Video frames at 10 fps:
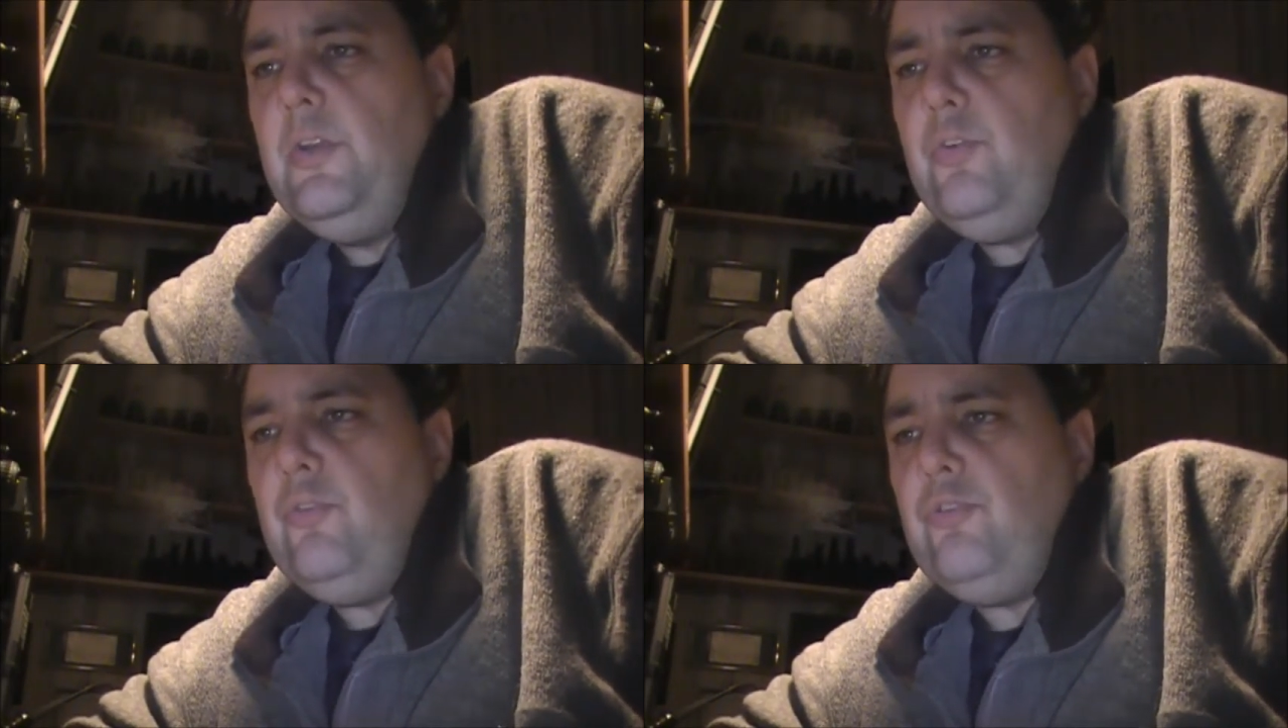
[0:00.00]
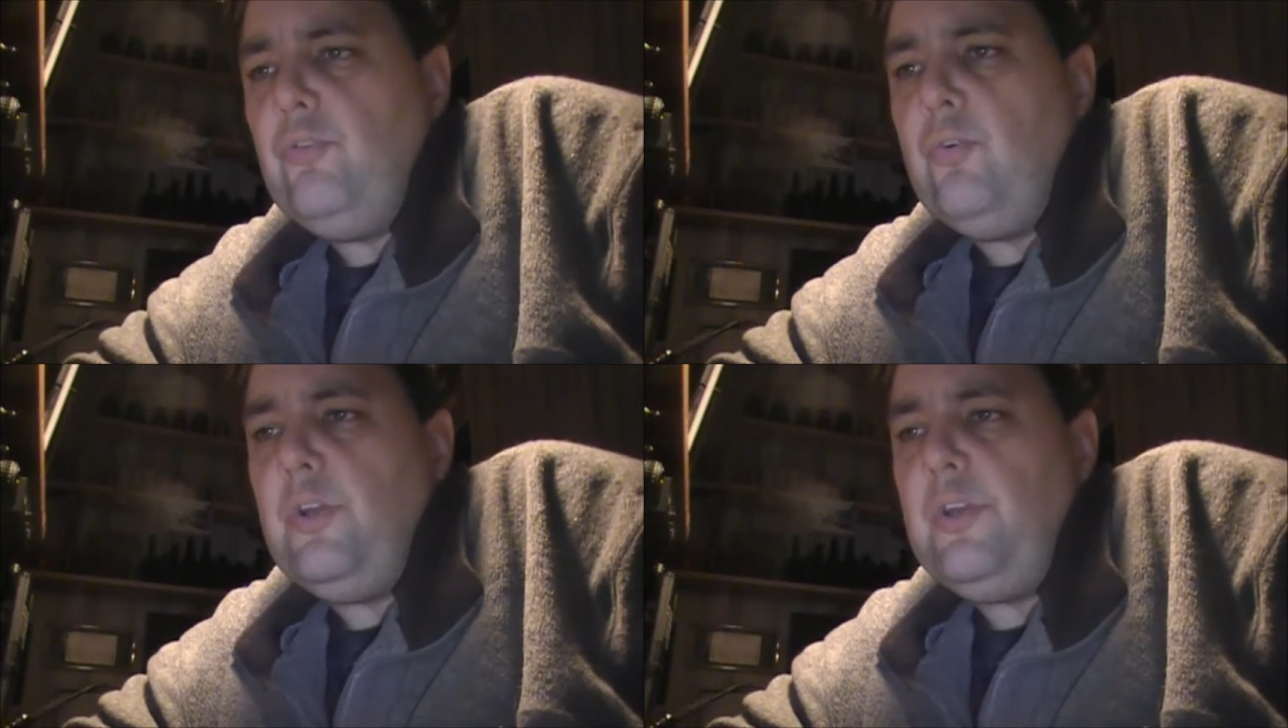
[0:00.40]
to
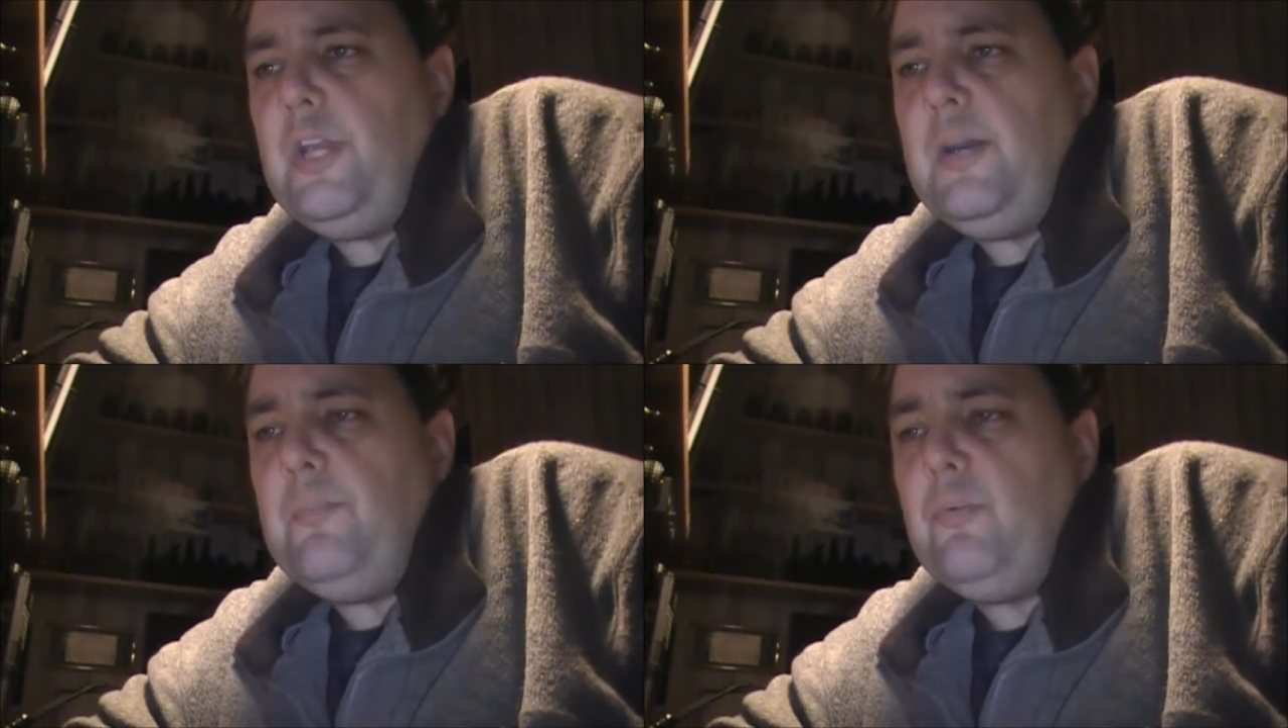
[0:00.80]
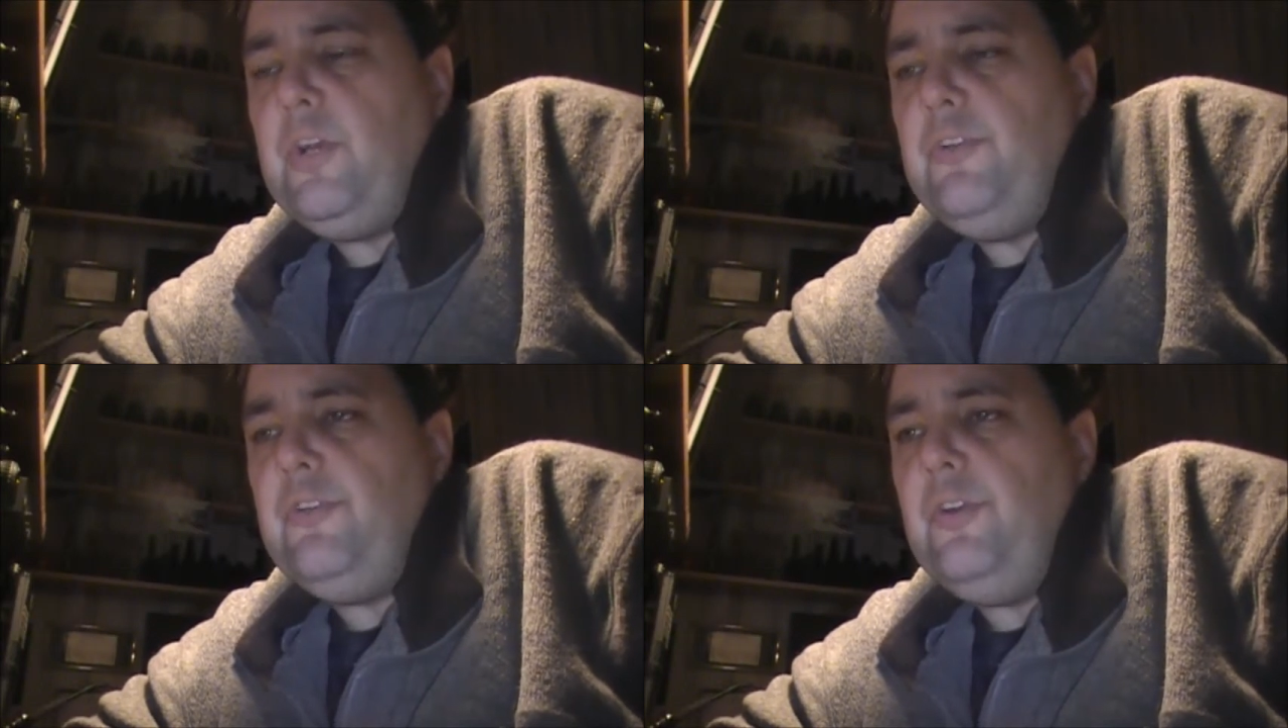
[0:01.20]
ensure that the
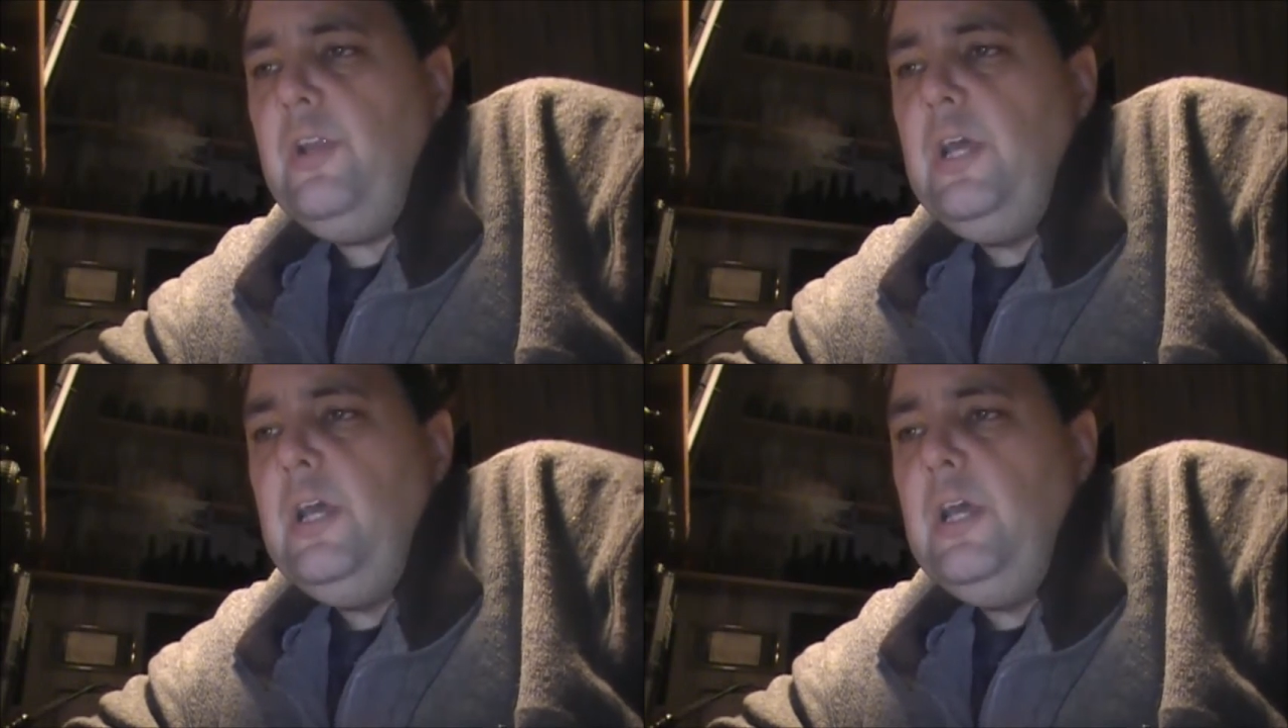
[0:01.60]
operation